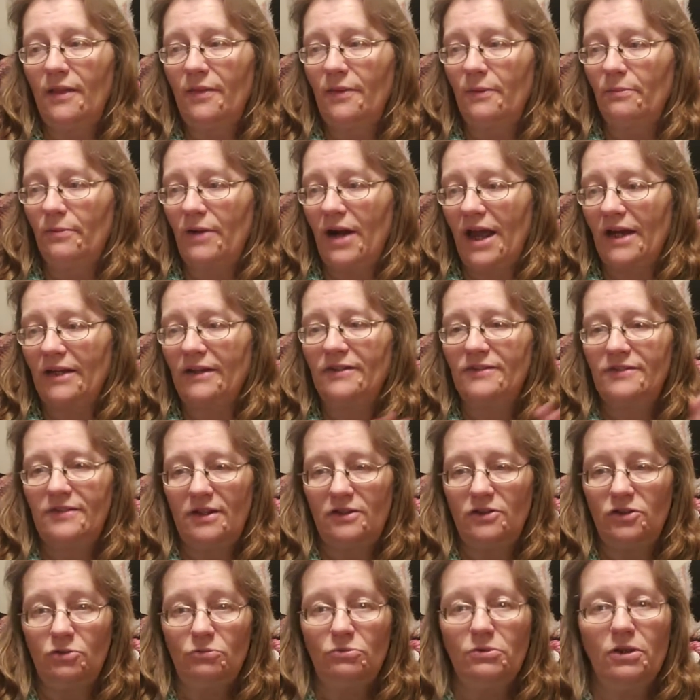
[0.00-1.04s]
the brackets
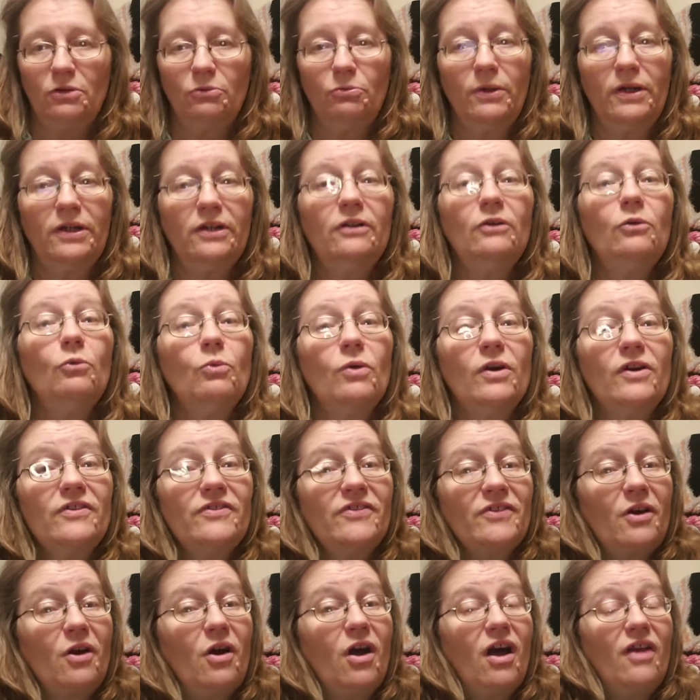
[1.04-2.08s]
and you were a winner
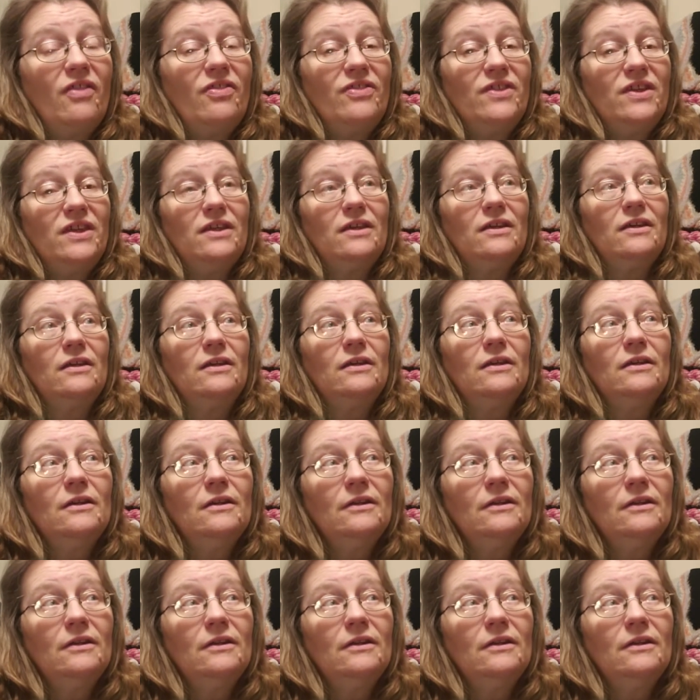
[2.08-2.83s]
was the